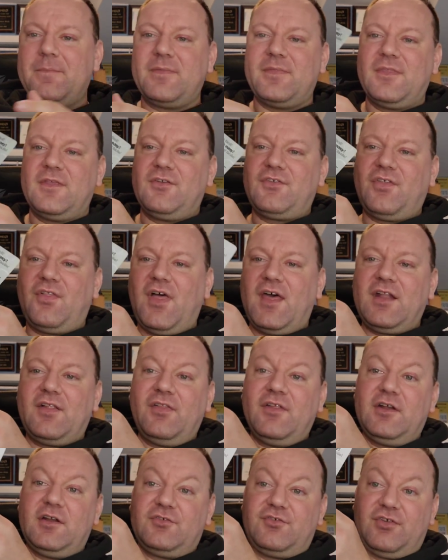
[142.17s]
There's a lot
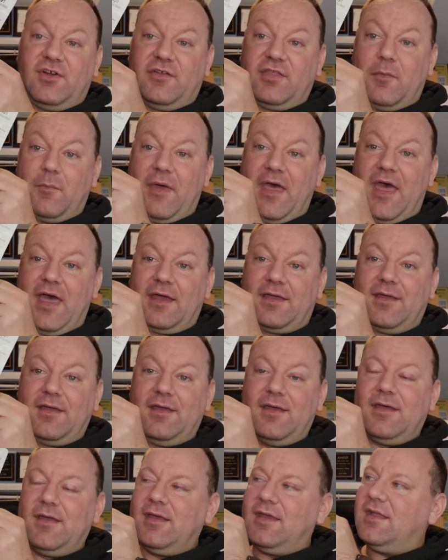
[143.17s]
of literature on the back.
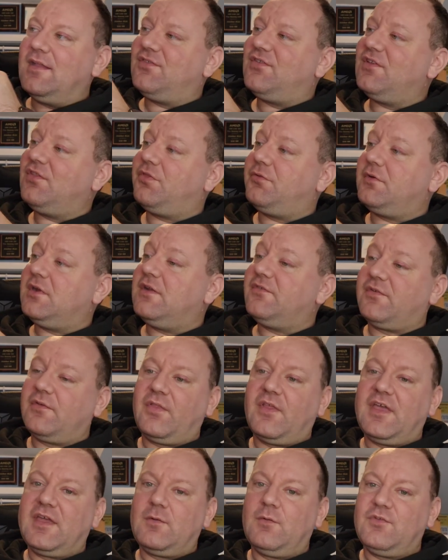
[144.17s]
It's in 3
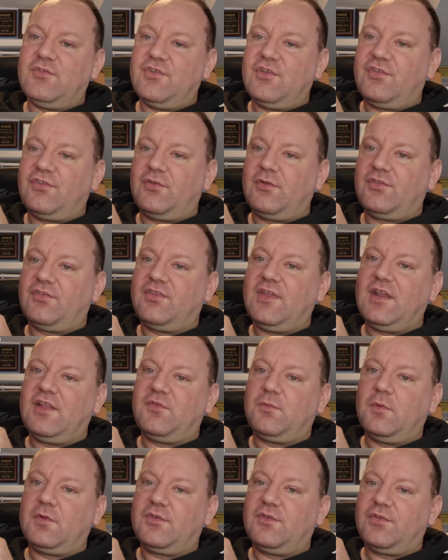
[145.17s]
different languages, so it's not
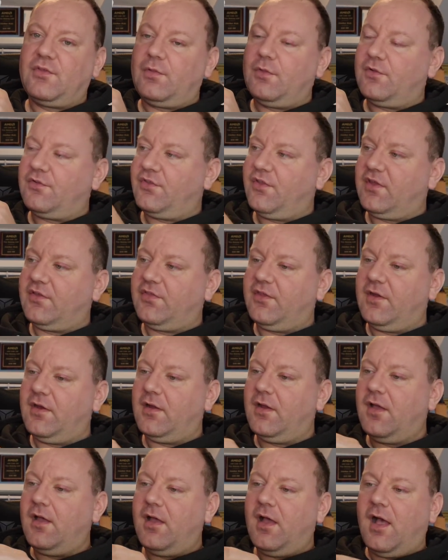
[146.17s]
as much as it looks like
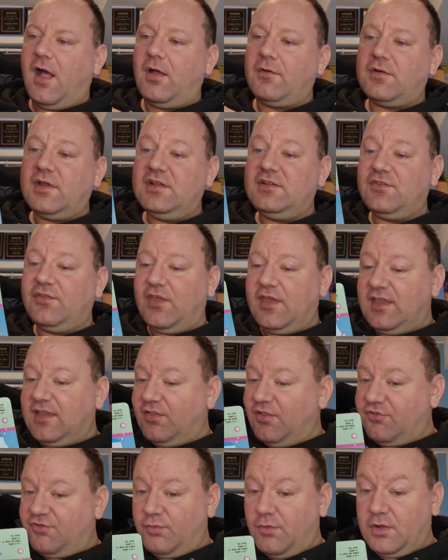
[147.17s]
there. I'll read you the
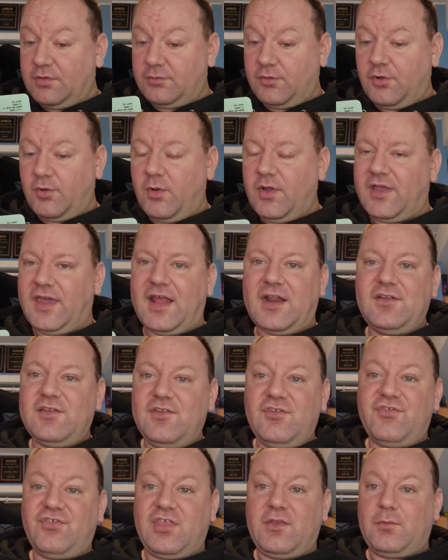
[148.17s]
English one real quick. I don't
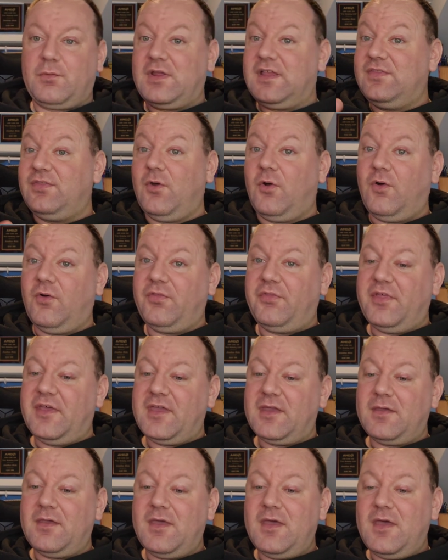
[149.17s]
usually read the whole
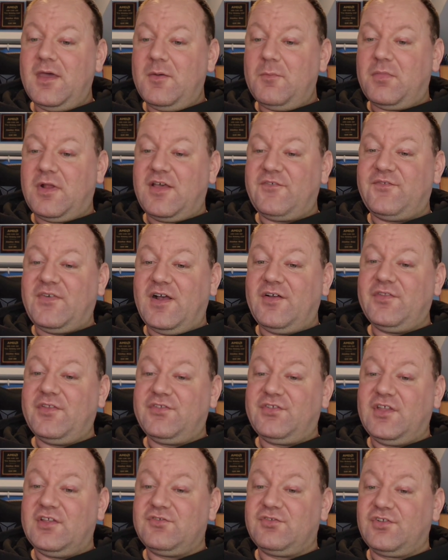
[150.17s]
thing, but I found
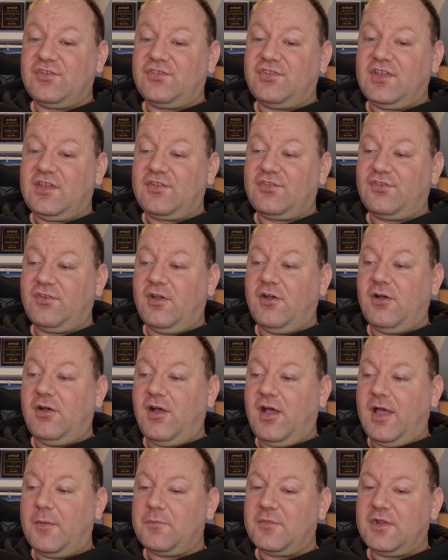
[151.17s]
this interesting, so
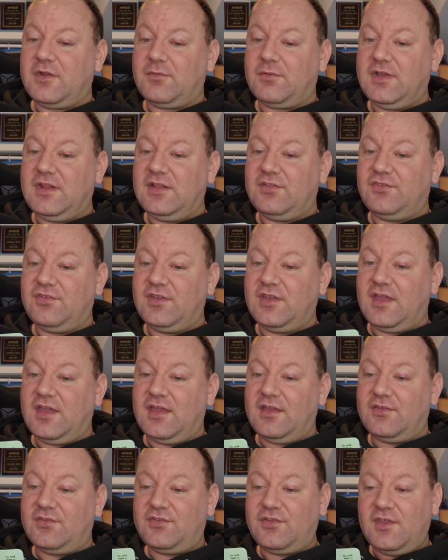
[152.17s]
I'm going to read it to you
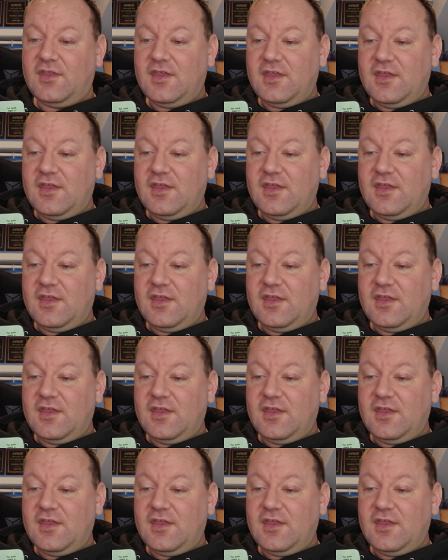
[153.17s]
guys.